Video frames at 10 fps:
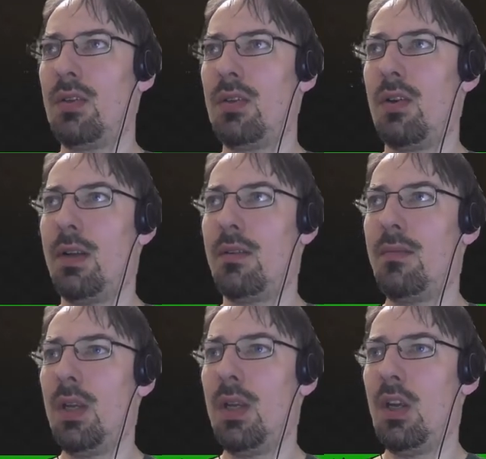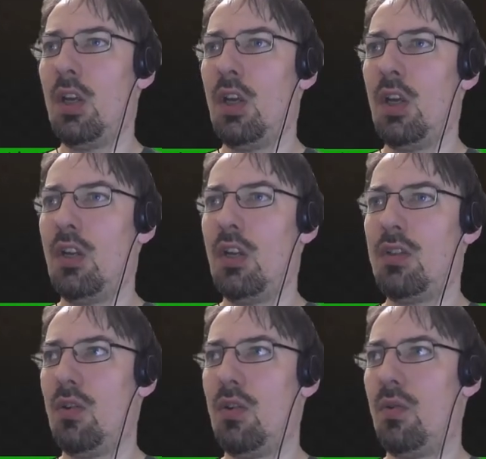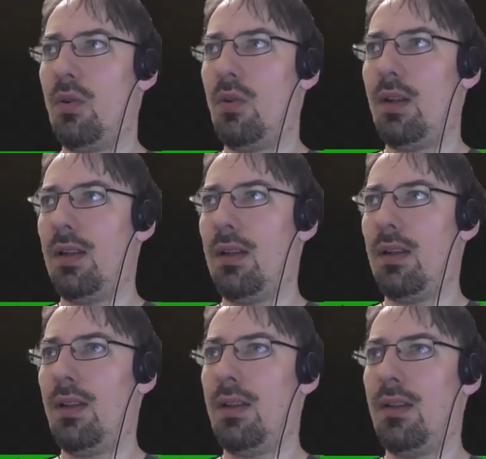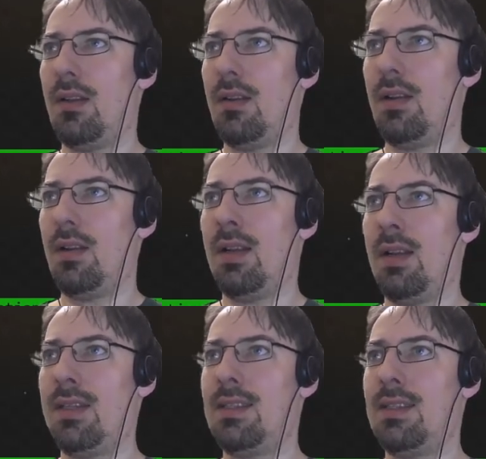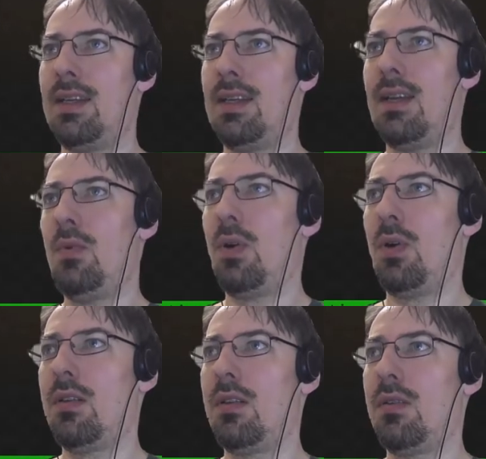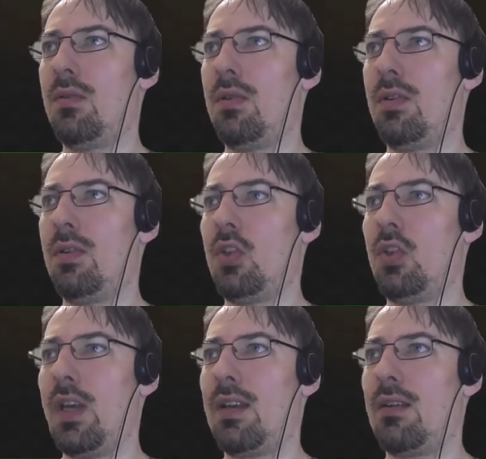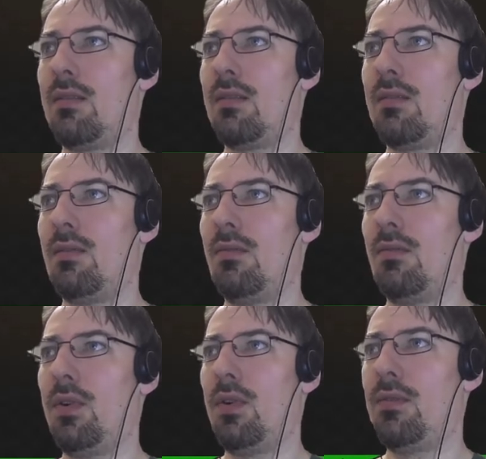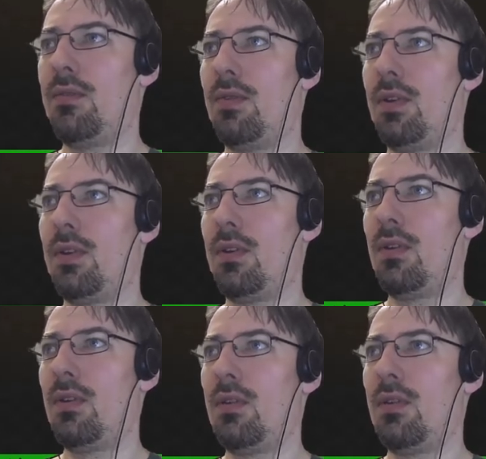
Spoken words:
So let's say we want to check first for the user